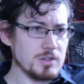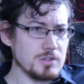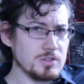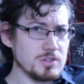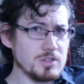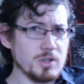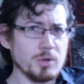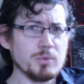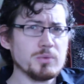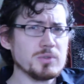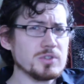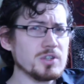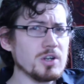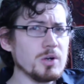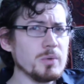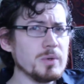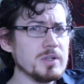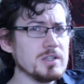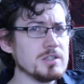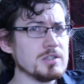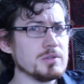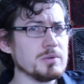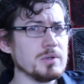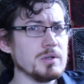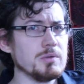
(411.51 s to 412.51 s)
don't go
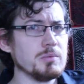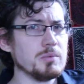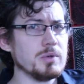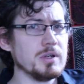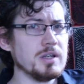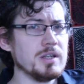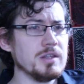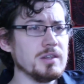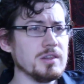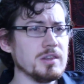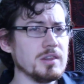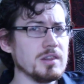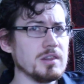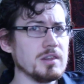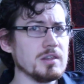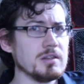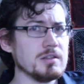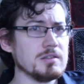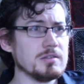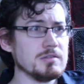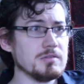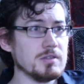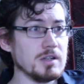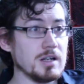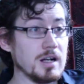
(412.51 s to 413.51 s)
into it with
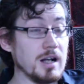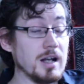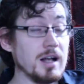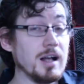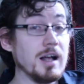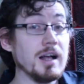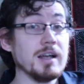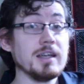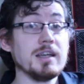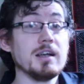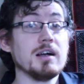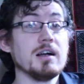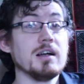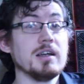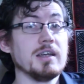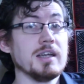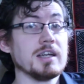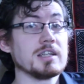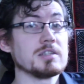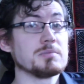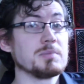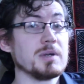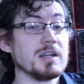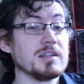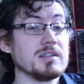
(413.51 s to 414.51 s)
high
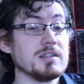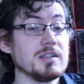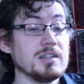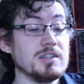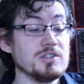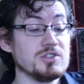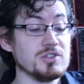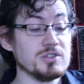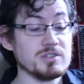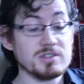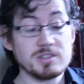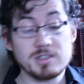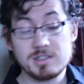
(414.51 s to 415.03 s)
expectations,